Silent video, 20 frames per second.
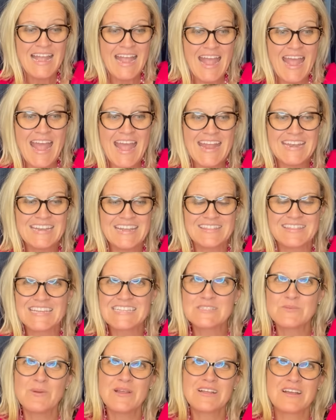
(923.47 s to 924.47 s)
And
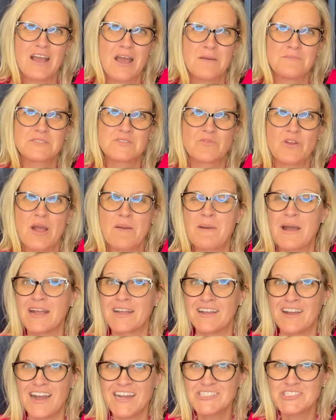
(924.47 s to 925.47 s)
this one comes from
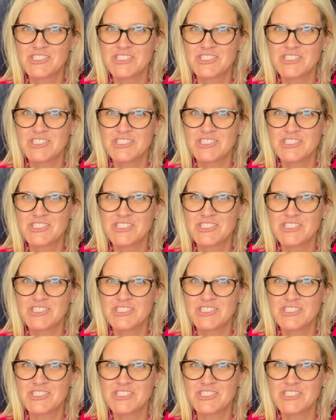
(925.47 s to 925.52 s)
Got